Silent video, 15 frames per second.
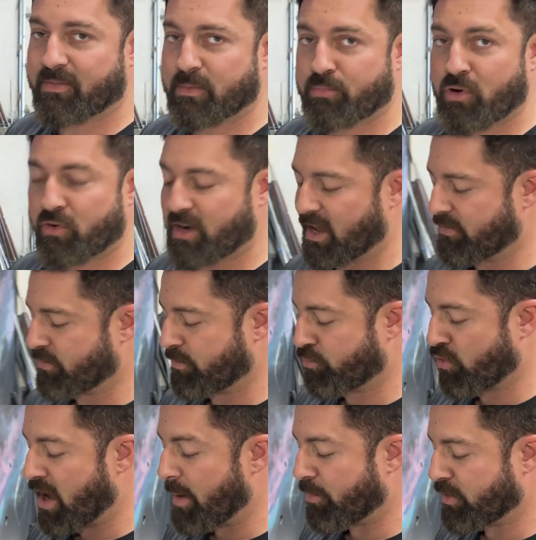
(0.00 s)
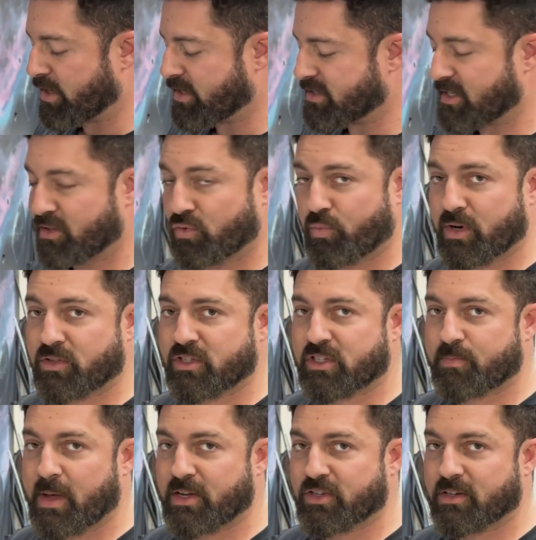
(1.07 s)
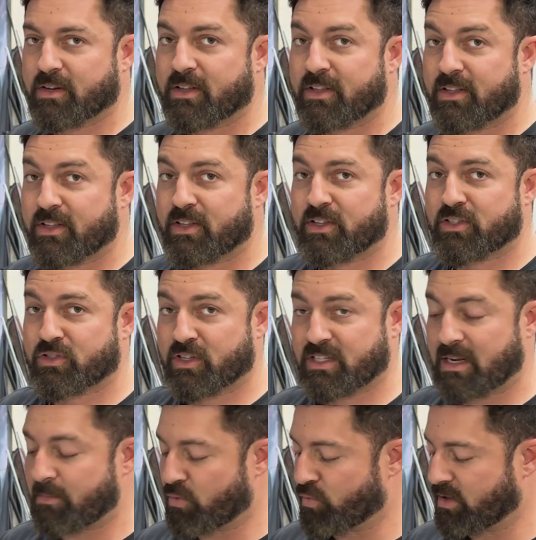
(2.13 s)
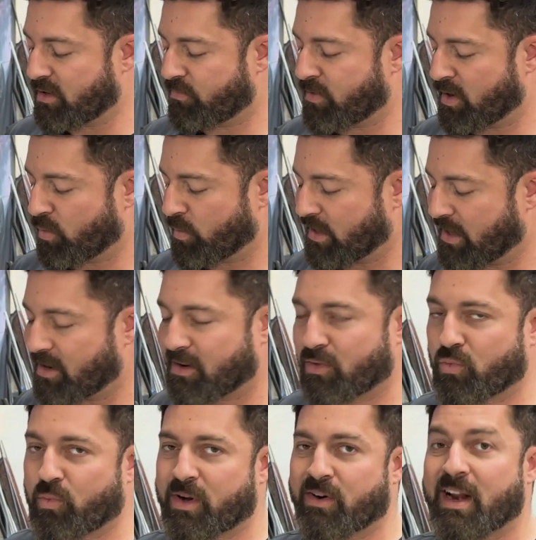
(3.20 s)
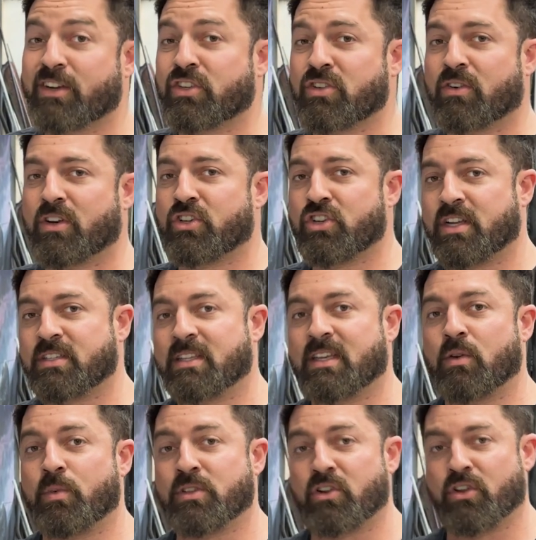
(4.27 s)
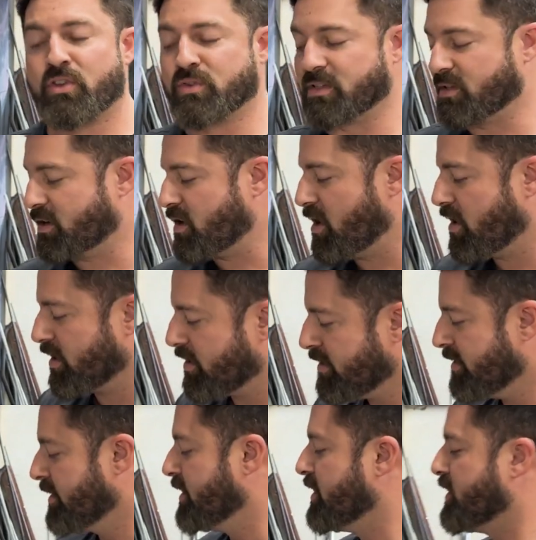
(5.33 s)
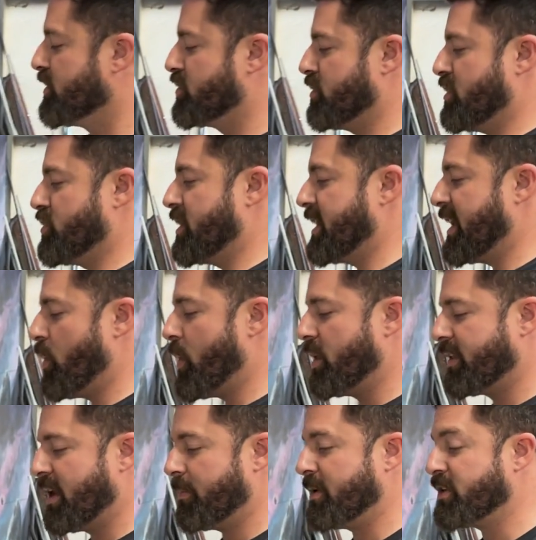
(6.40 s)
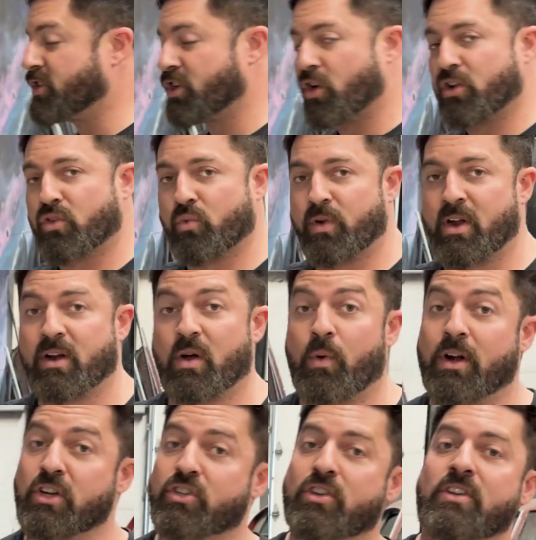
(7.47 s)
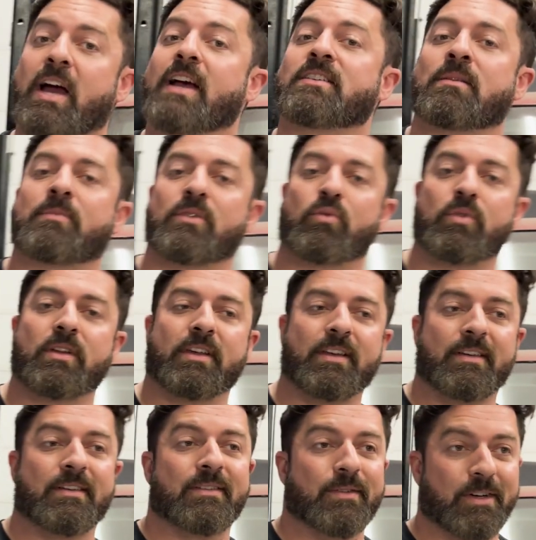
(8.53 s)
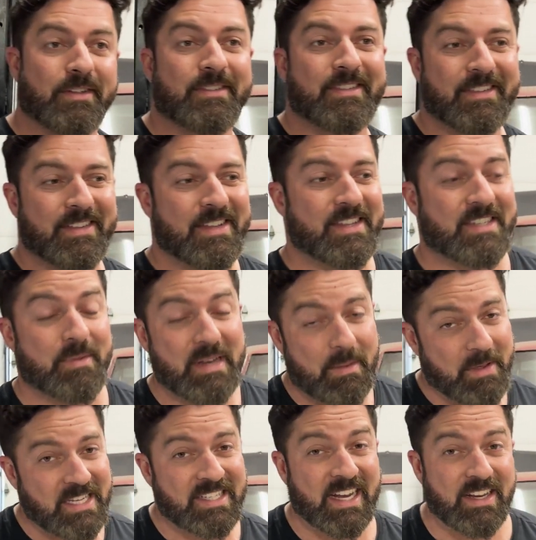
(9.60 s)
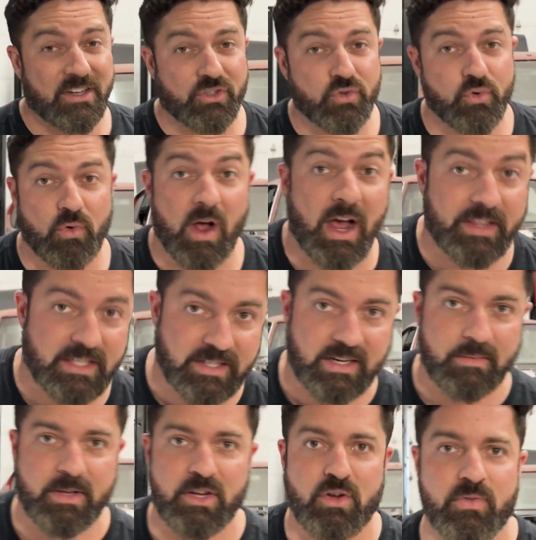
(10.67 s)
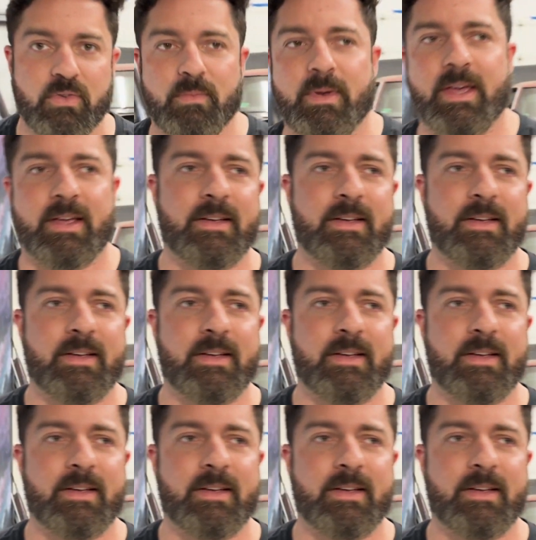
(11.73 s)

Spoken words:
and pro-dive properties in the rear suspension. So it's gonna be really fun when we get into the rear and actually start adjusting it and we start using the car. So these are gonna get welded up and these are gonna go to the rear, and I wanna show you guys something really, well, something I'm excited to try that's gonna be new for me.